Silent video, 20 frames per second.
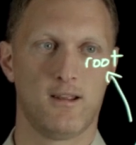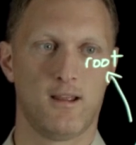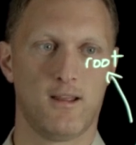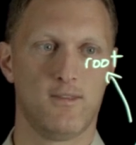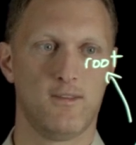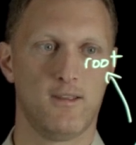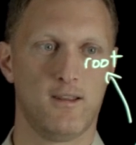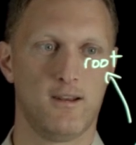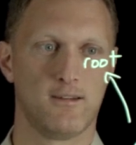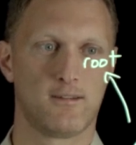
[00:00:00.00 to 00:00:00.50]

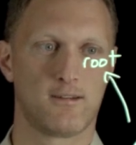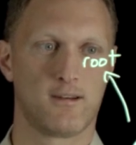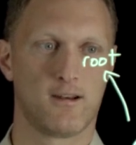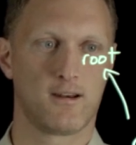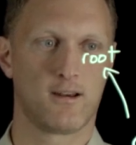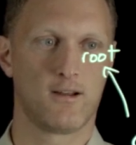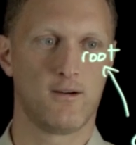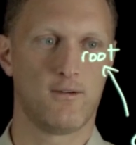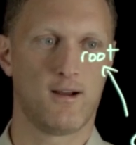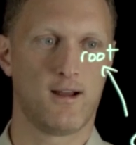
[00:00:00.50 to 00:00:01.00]
and then it's
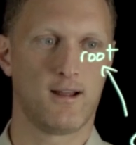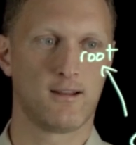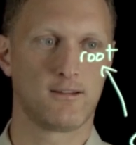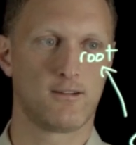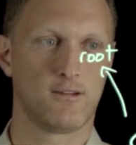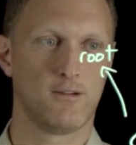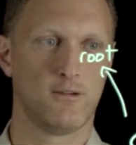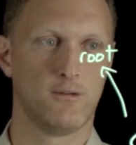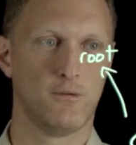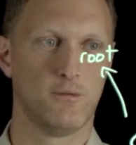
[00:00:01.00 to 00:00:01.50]
going to go out
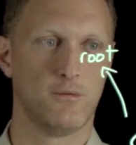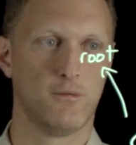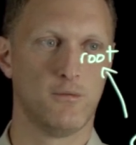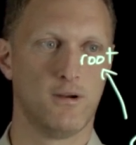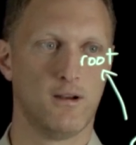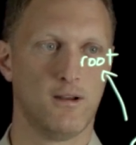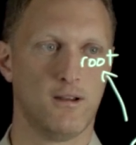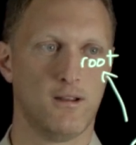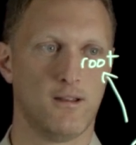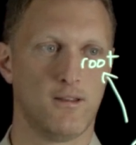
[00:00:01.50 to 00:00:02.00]
to